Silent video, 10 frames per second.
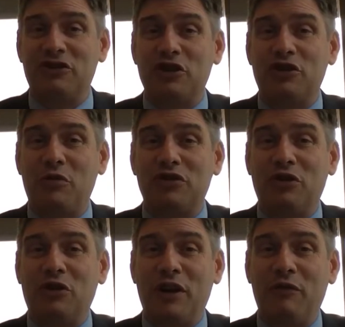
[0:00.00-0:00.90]
it's just almost
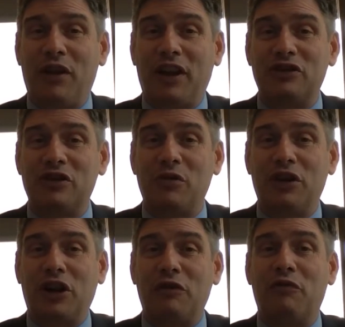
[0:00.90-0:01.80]
they're looking for like someone
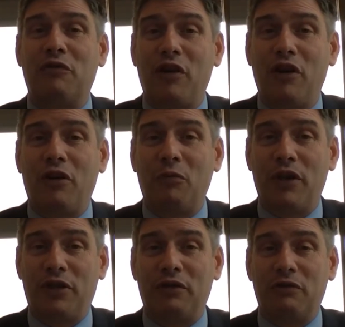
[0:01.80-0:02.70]
to confirm
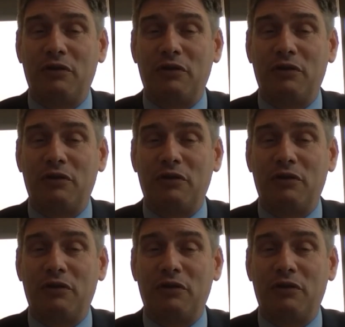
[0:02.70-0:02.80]
what they're,